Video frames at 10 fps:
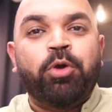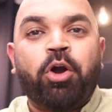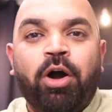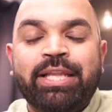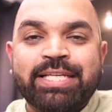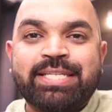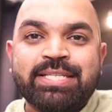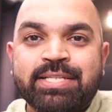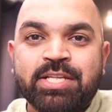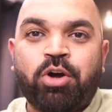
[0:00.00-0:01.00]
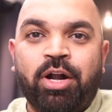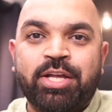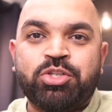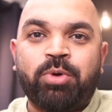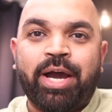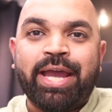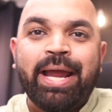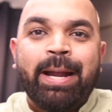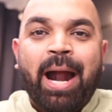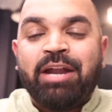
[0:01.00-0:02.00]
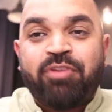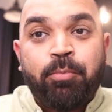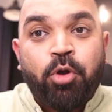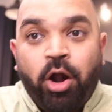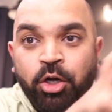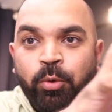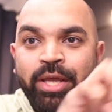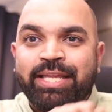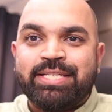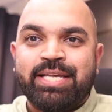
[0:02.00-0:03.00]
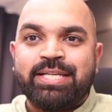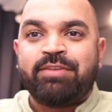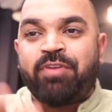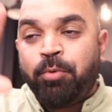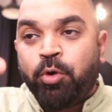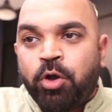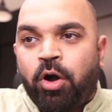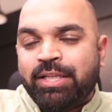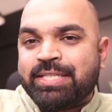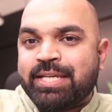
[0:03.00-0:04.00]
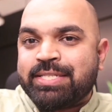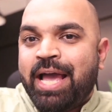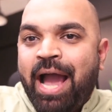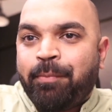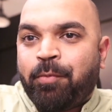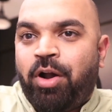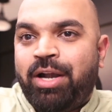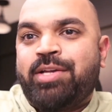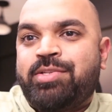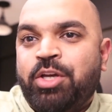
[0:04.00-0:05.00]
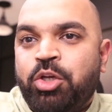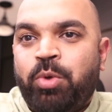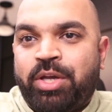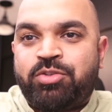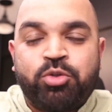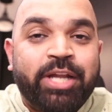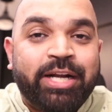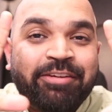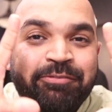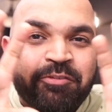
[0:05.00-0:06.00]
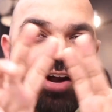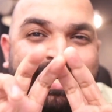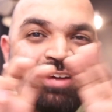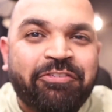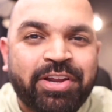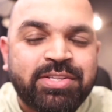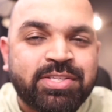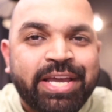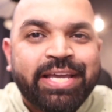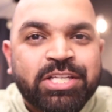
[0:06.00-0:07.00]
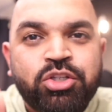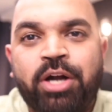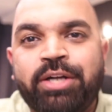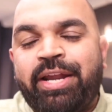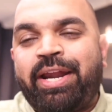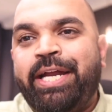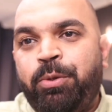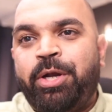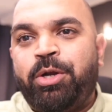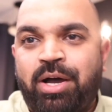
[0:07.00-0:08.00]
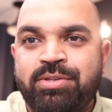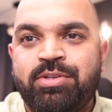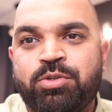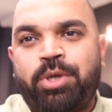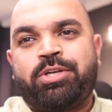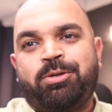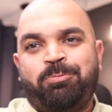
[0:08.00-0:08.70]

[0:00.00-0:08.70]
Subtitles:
all these things, this is called as UI, and if I'm not doing these things, if I'm doing all these things, I'm called as UX. So the word difference is not the right way to ask this question.